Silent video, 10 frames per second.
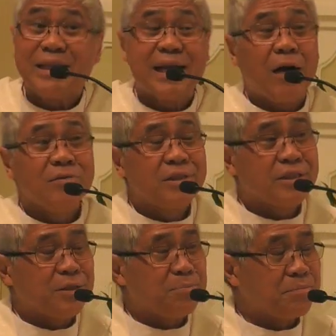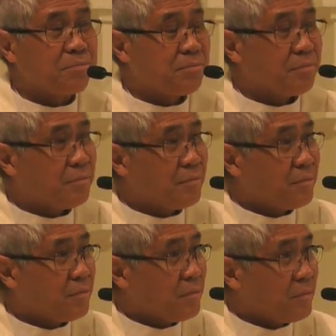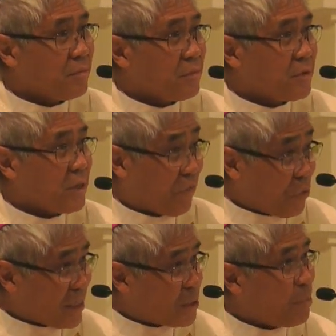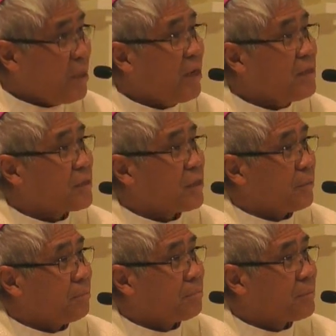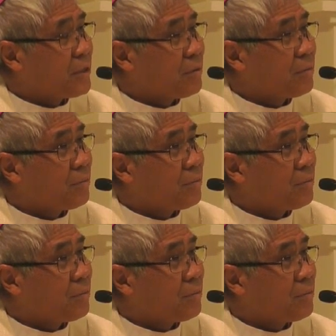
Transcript: you encountered him? Have you experienced him?